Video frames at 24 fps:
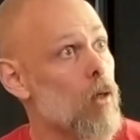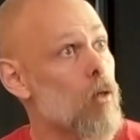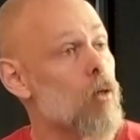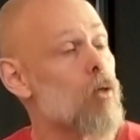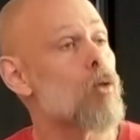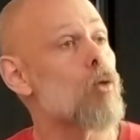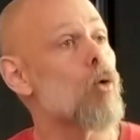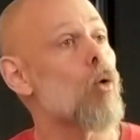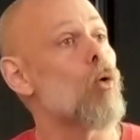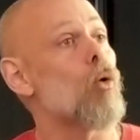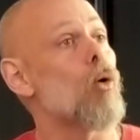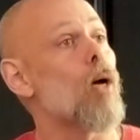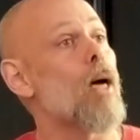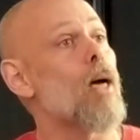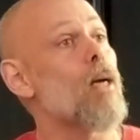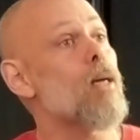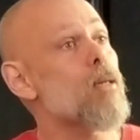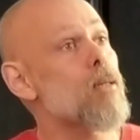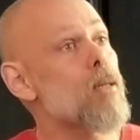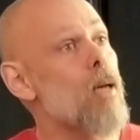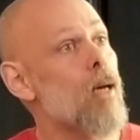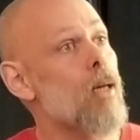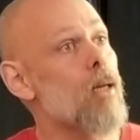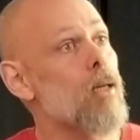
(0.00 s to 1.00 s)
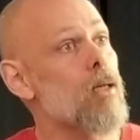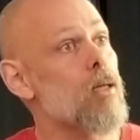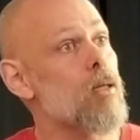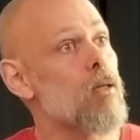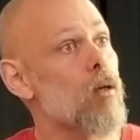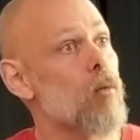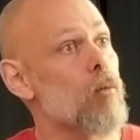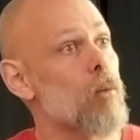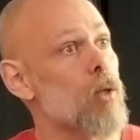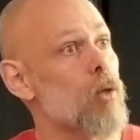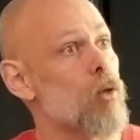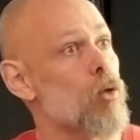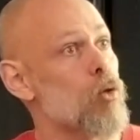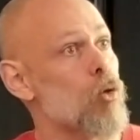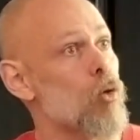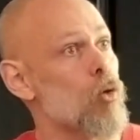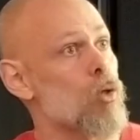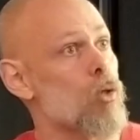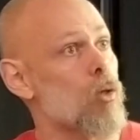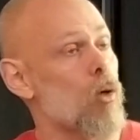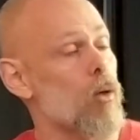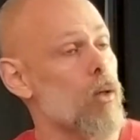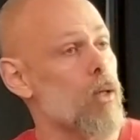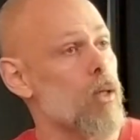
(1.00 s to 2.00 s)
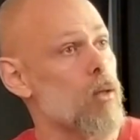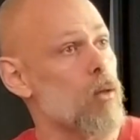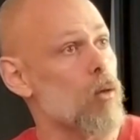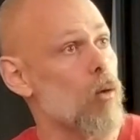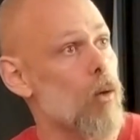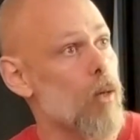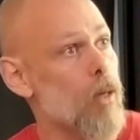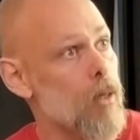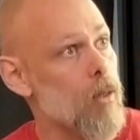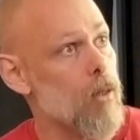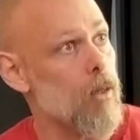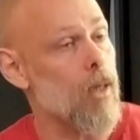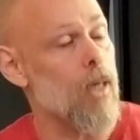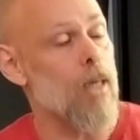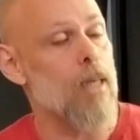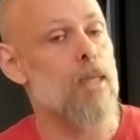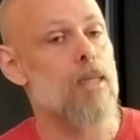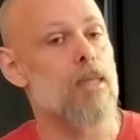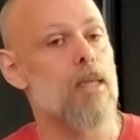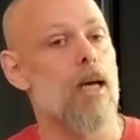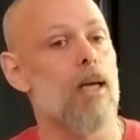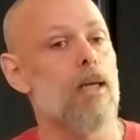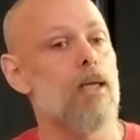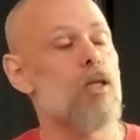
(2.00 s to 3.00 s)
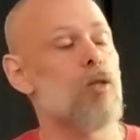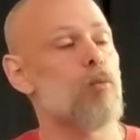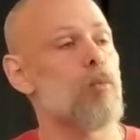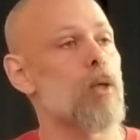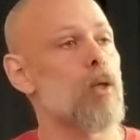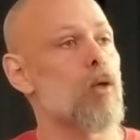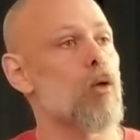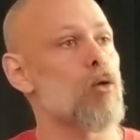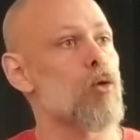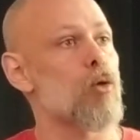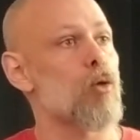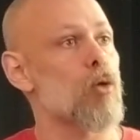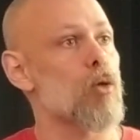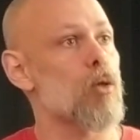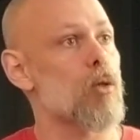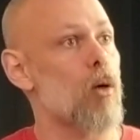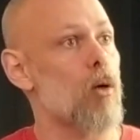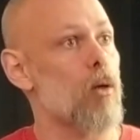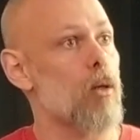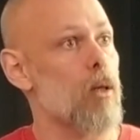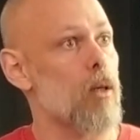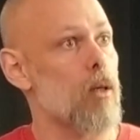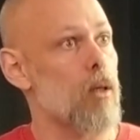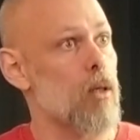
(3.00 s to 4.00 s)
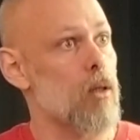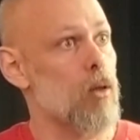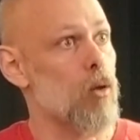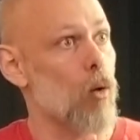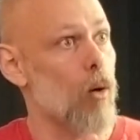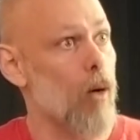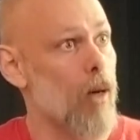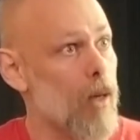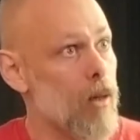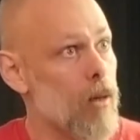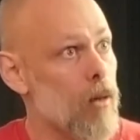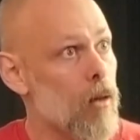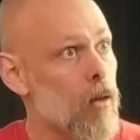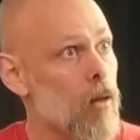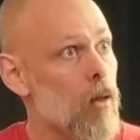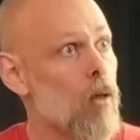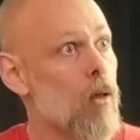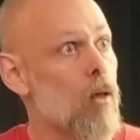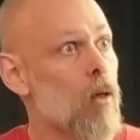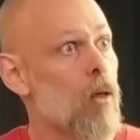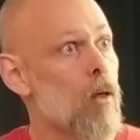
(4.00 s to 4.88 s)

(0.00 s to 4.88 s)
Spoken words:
So anxiety is not because you're stuck in your head. Anxiety is because you're stuck in your head.